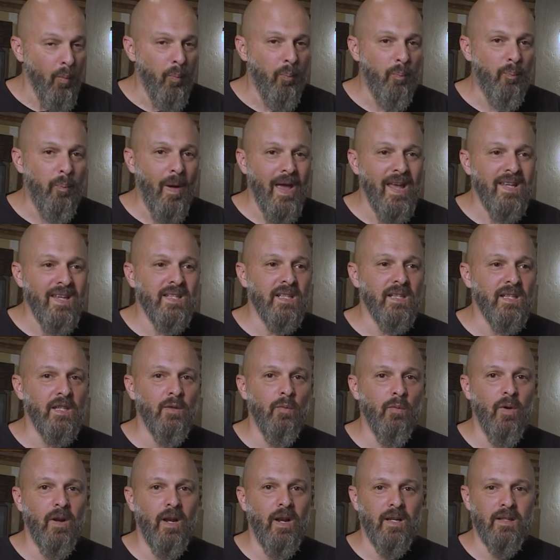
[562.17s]
basically
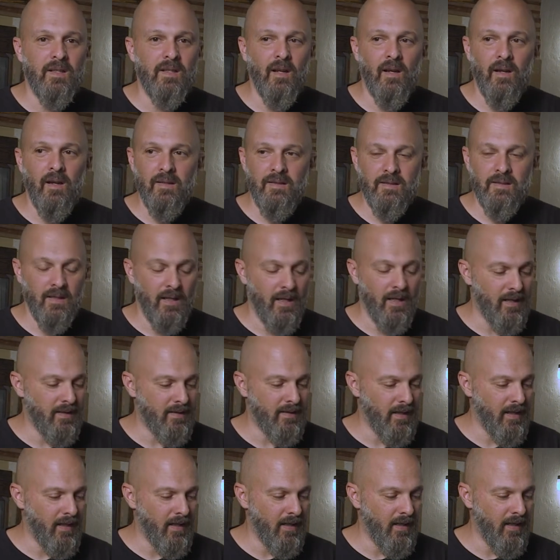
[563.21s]
what it does
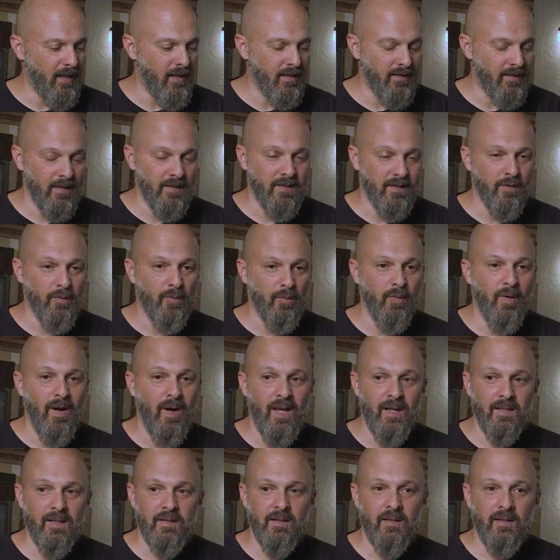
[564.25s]
is it is a
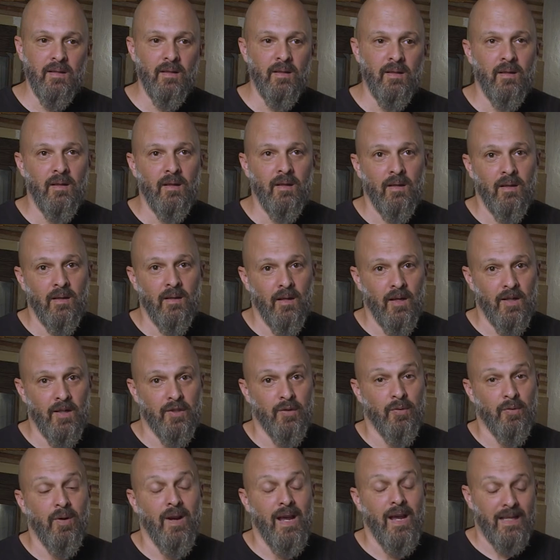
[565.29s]
direct
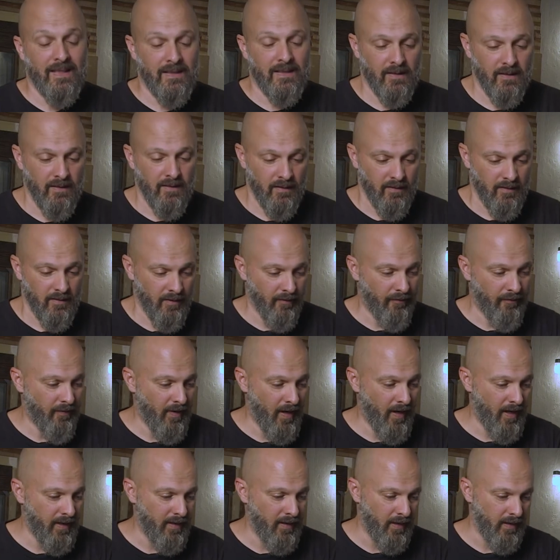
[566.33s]
address to
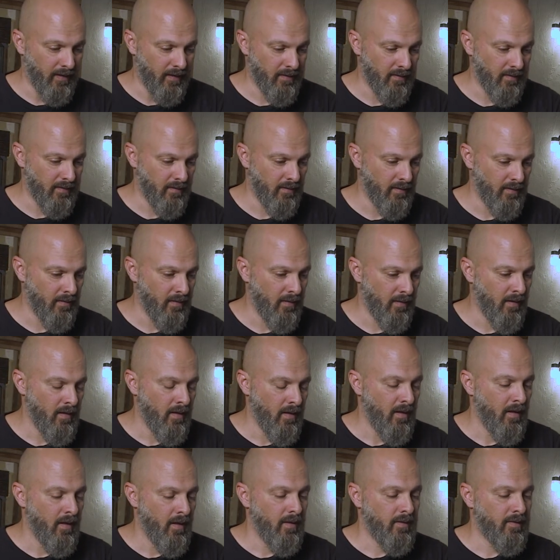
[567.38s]
find this.
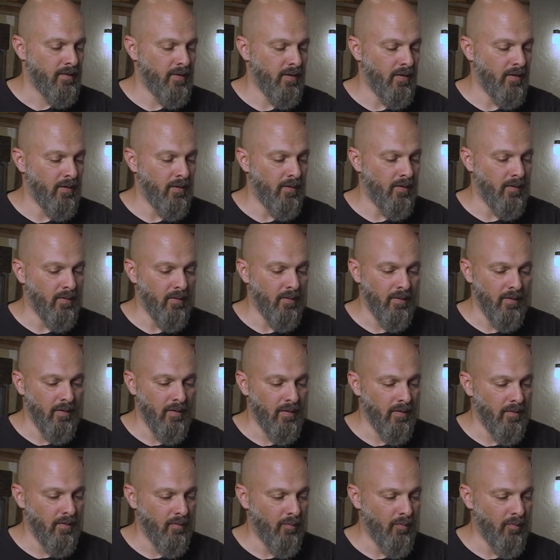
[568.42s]
So
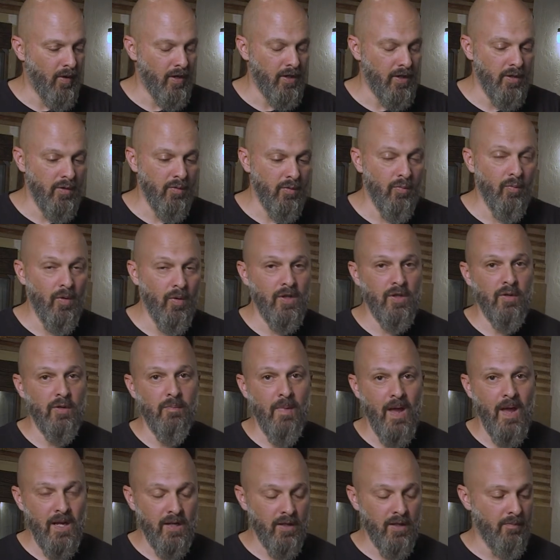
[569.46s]
when you
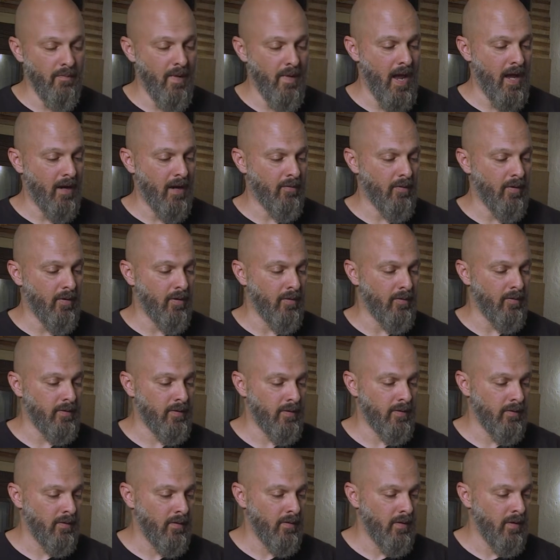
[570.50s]
make your
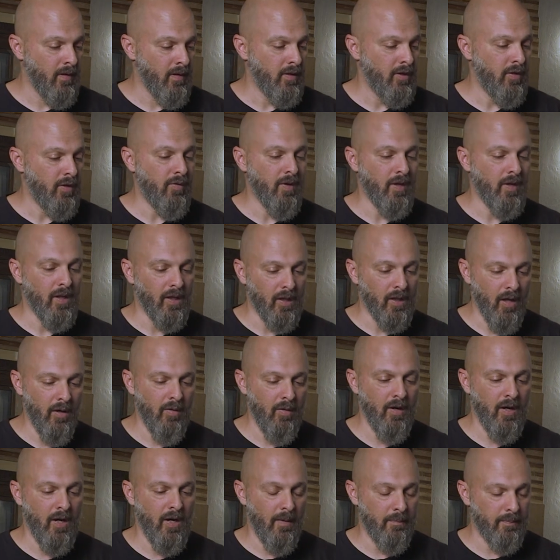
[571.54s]
macros, you can
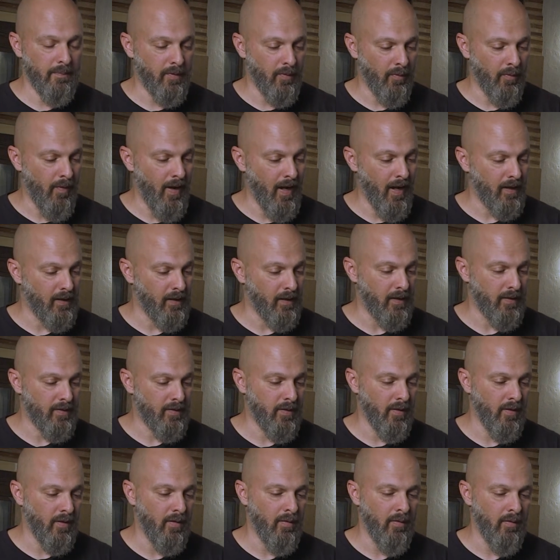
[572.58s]
load it up directly.
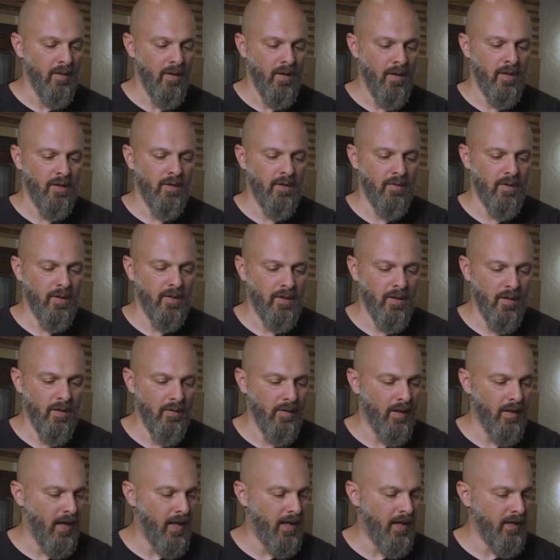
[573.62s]
So you can
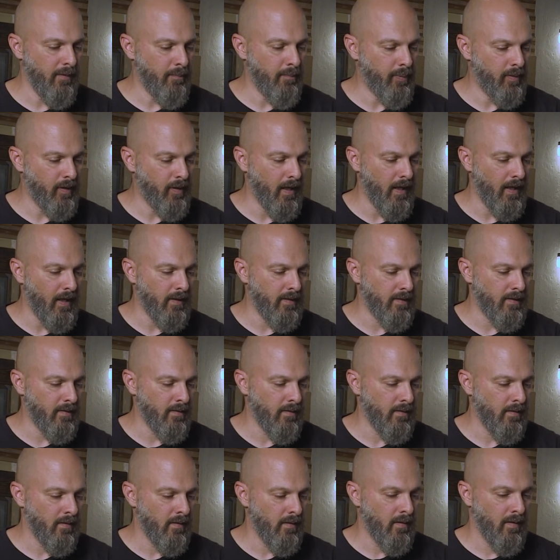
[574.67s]
go to any
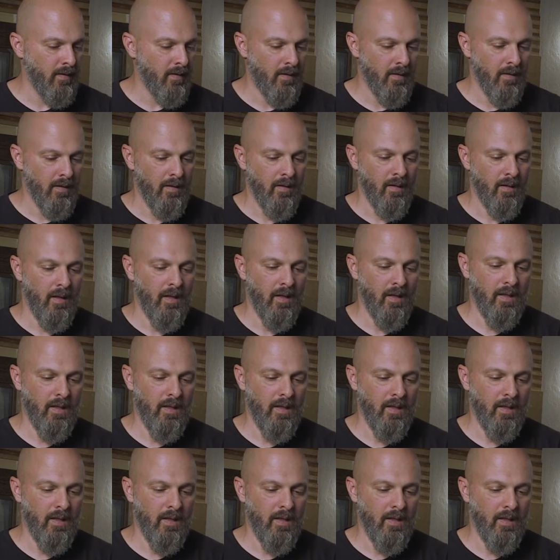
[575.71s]
place in